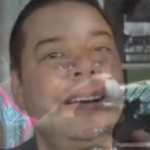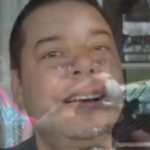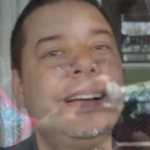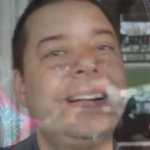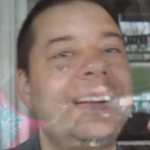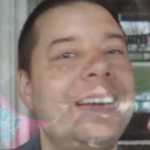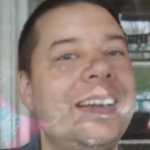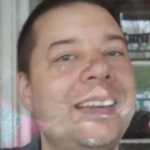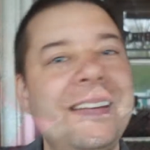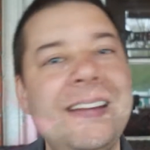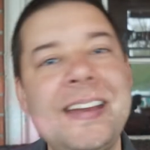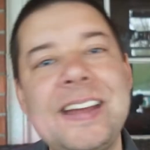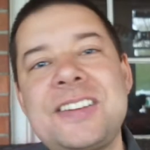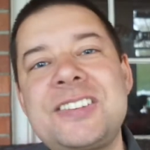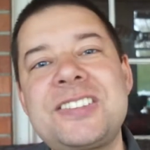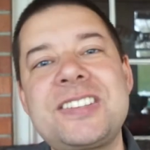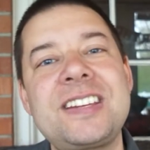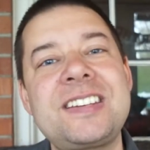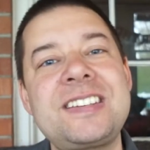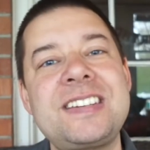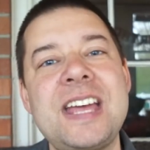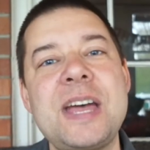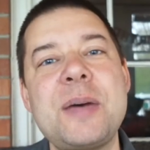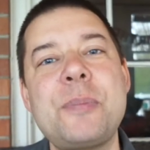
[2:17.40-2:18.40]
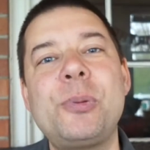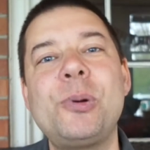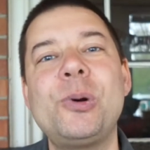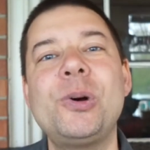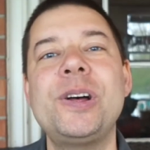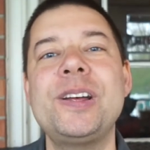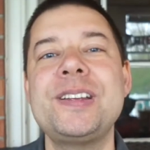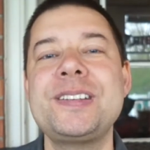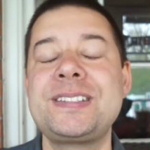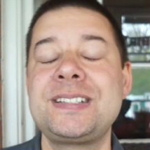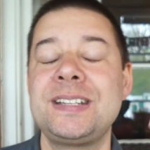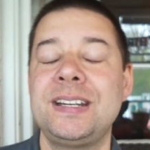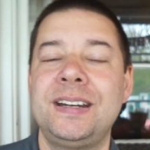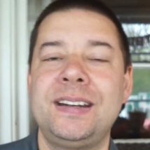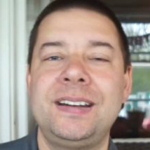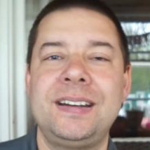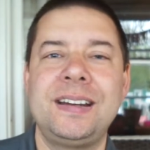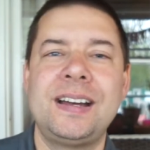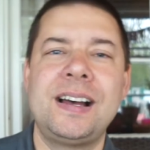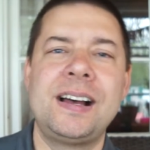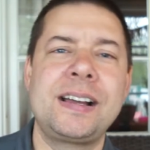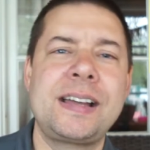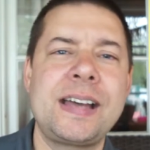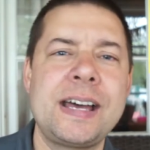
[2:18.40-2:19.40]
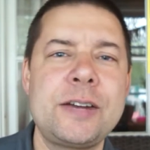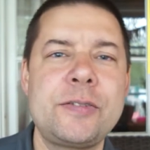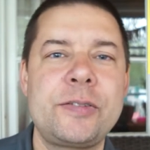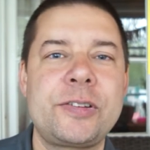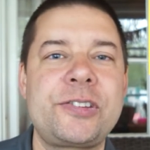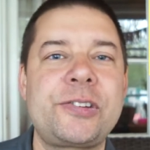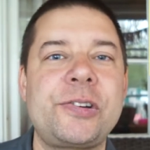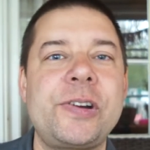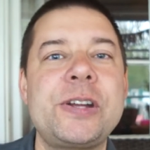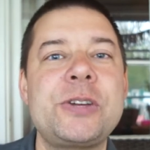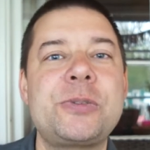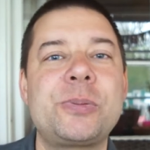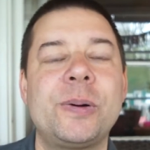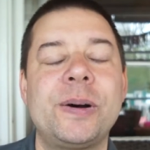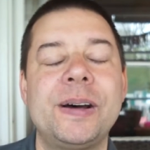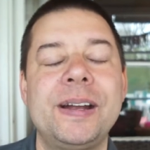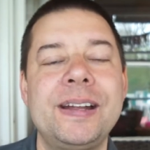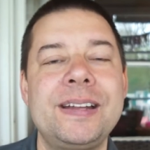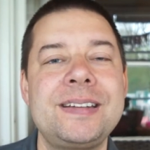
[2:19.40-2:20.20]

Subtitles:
Now the next example is kind of a strange one.